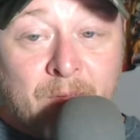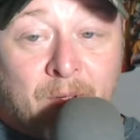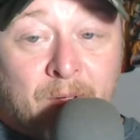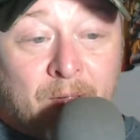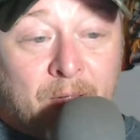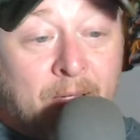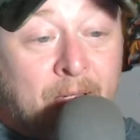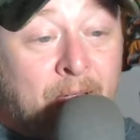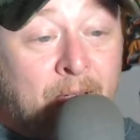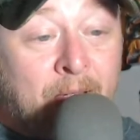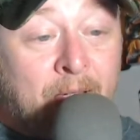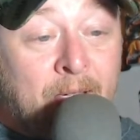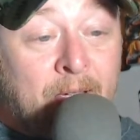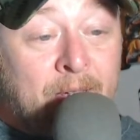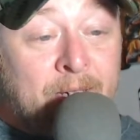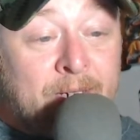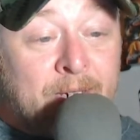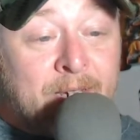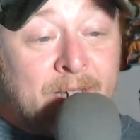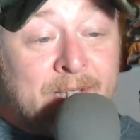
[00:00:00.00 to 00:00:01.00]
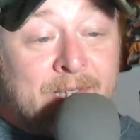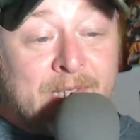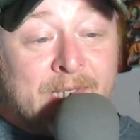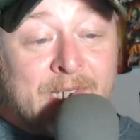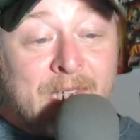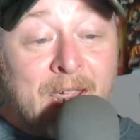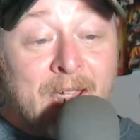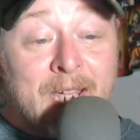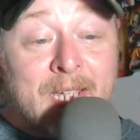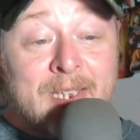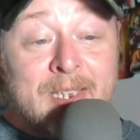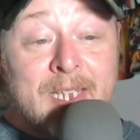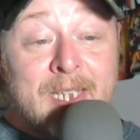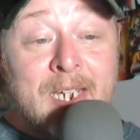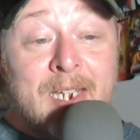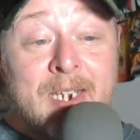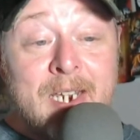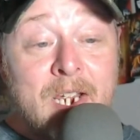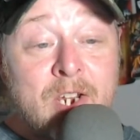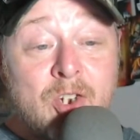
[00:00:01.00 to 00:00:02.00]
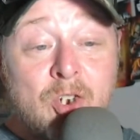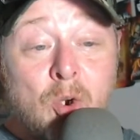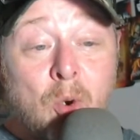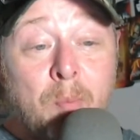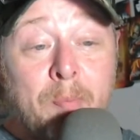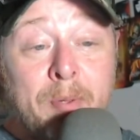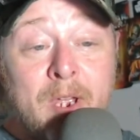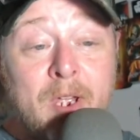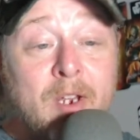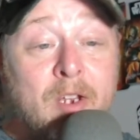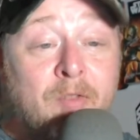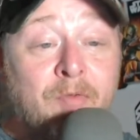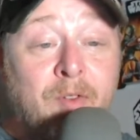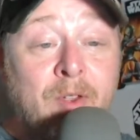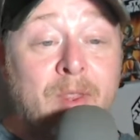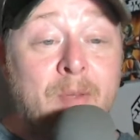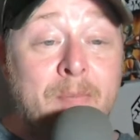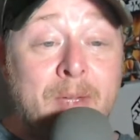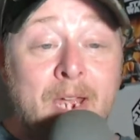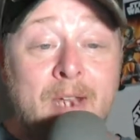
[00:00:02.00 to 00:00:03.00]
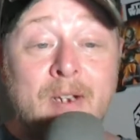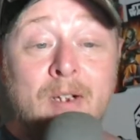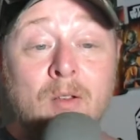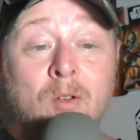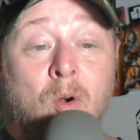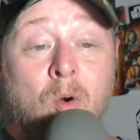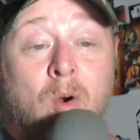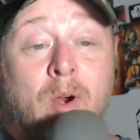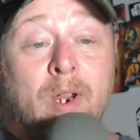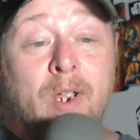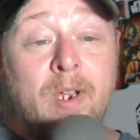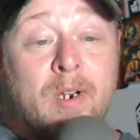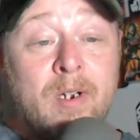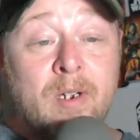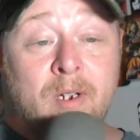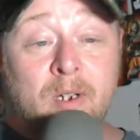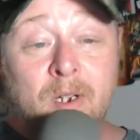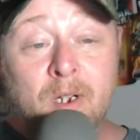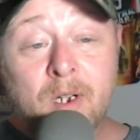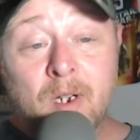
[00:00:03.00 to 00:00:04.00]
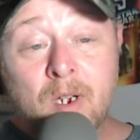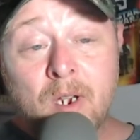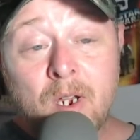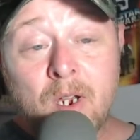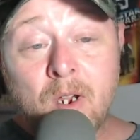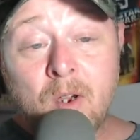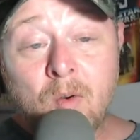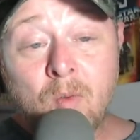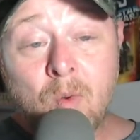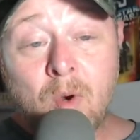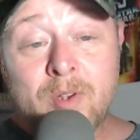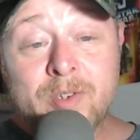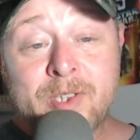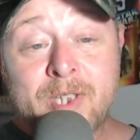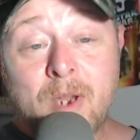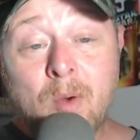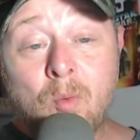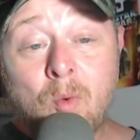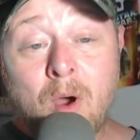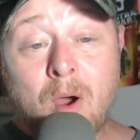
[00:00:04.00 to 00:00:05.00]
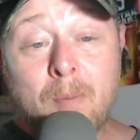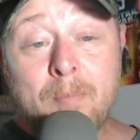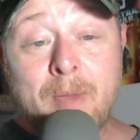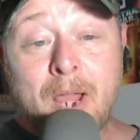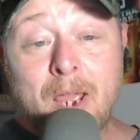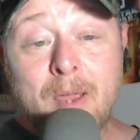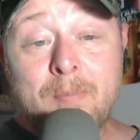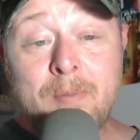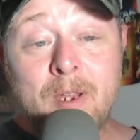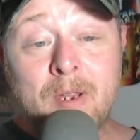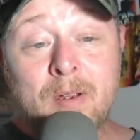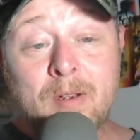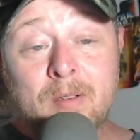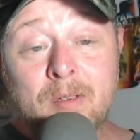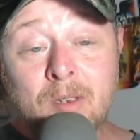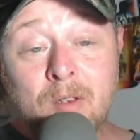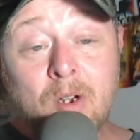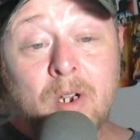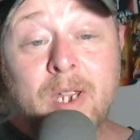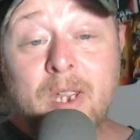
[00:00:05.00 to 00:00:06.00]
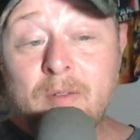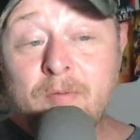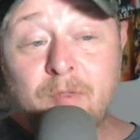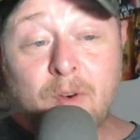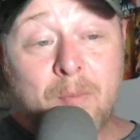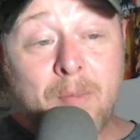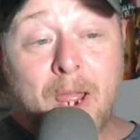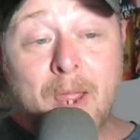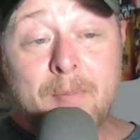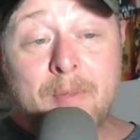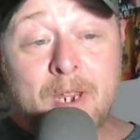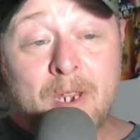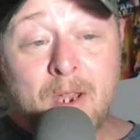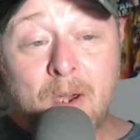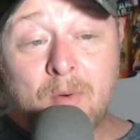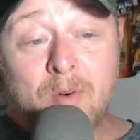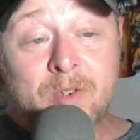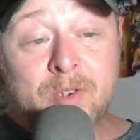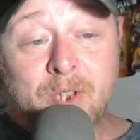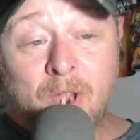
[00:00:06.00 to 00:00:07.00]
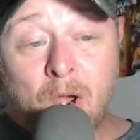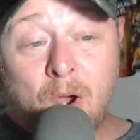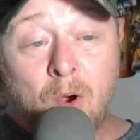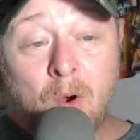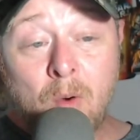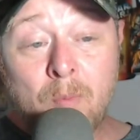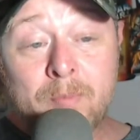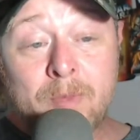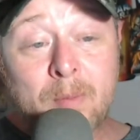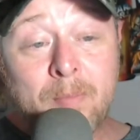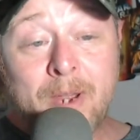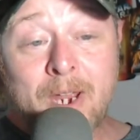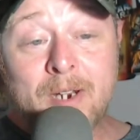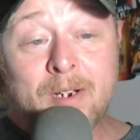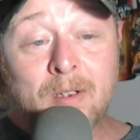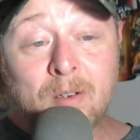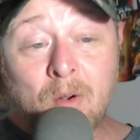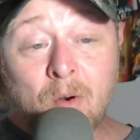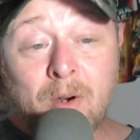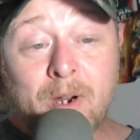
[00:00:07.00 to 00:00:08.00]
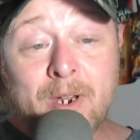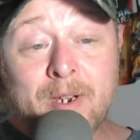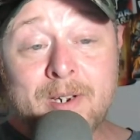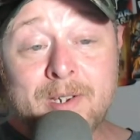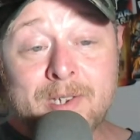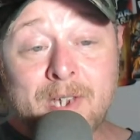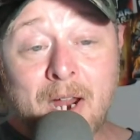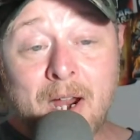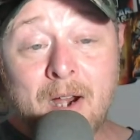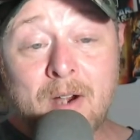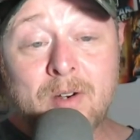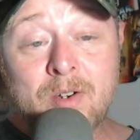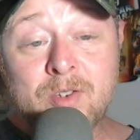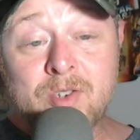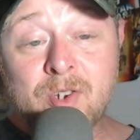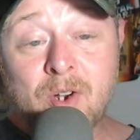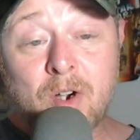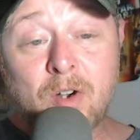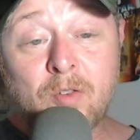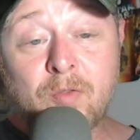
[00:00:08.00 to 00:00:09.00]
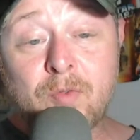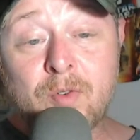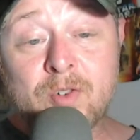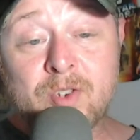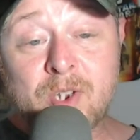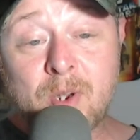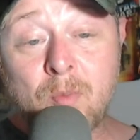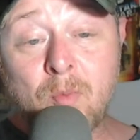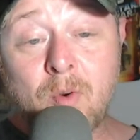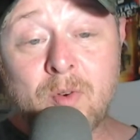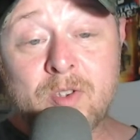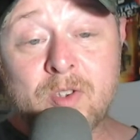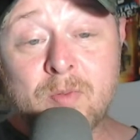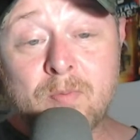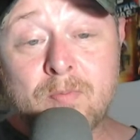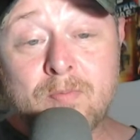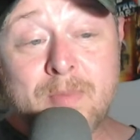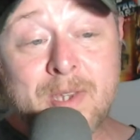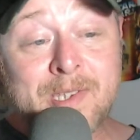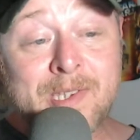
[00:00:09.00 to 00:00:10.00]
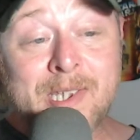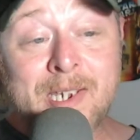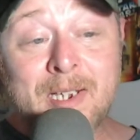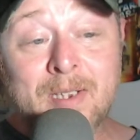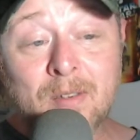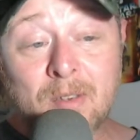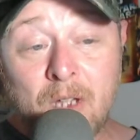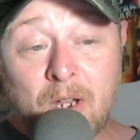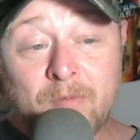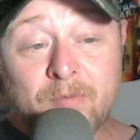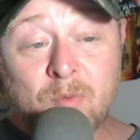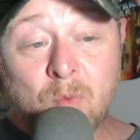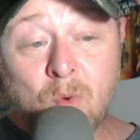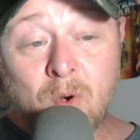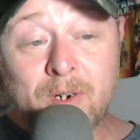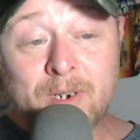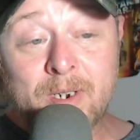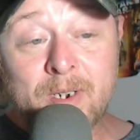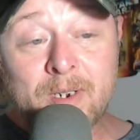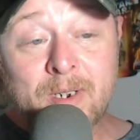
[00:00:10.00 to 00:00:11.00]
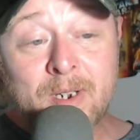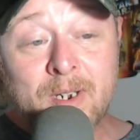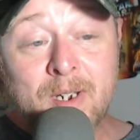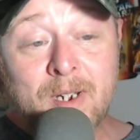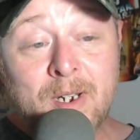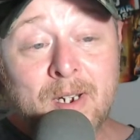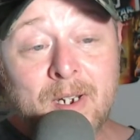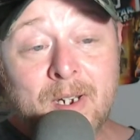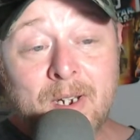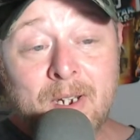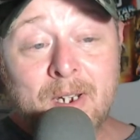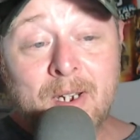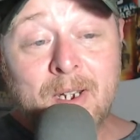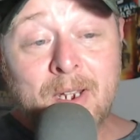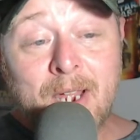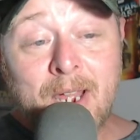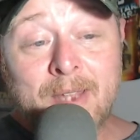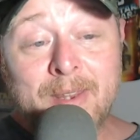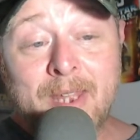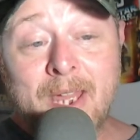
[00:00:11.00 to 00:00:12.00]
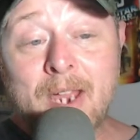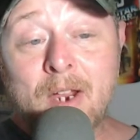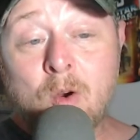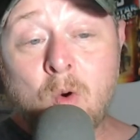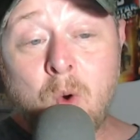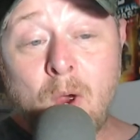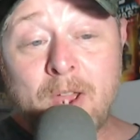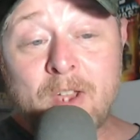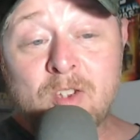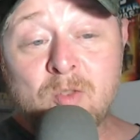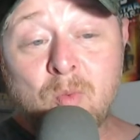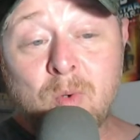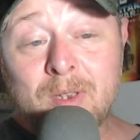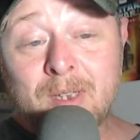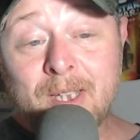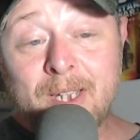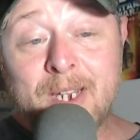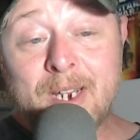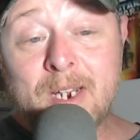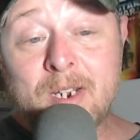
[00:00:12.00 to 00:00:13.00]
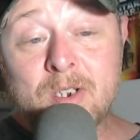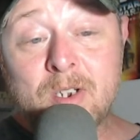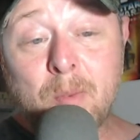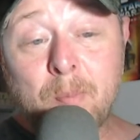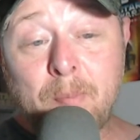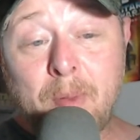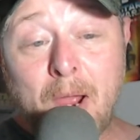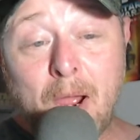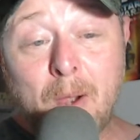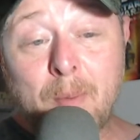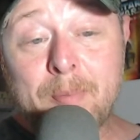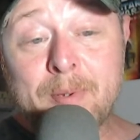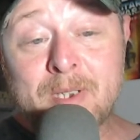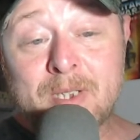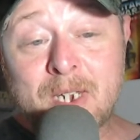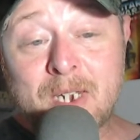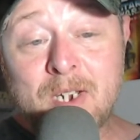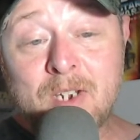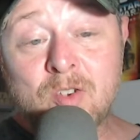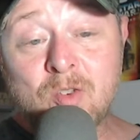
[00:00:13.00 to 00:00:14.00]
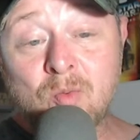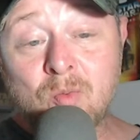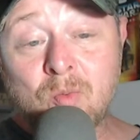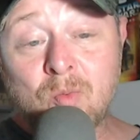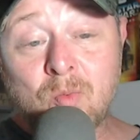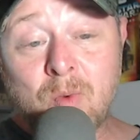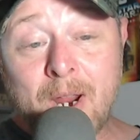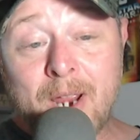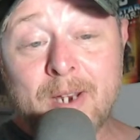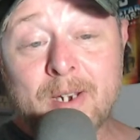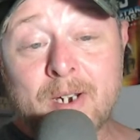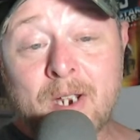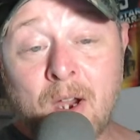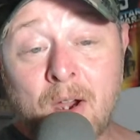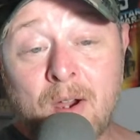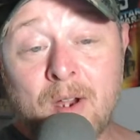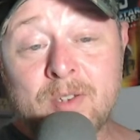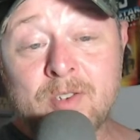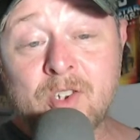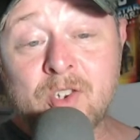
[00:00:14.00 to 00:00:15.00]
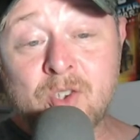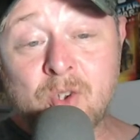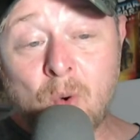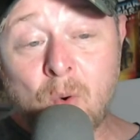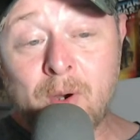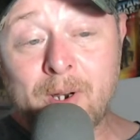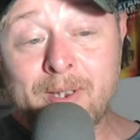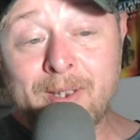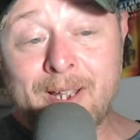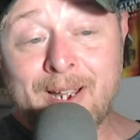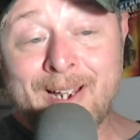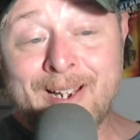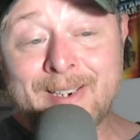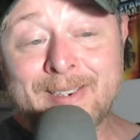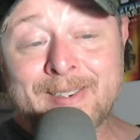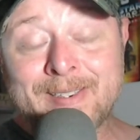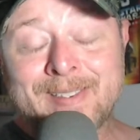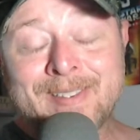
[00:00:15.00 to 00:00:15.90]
And it said the initial pitch for the Mandalorian was that while looking for Baby Yoda's home, the Mandalorian is hired to search for someone's missing loved one, and that quest would lead into Palpatine's retcon storyline.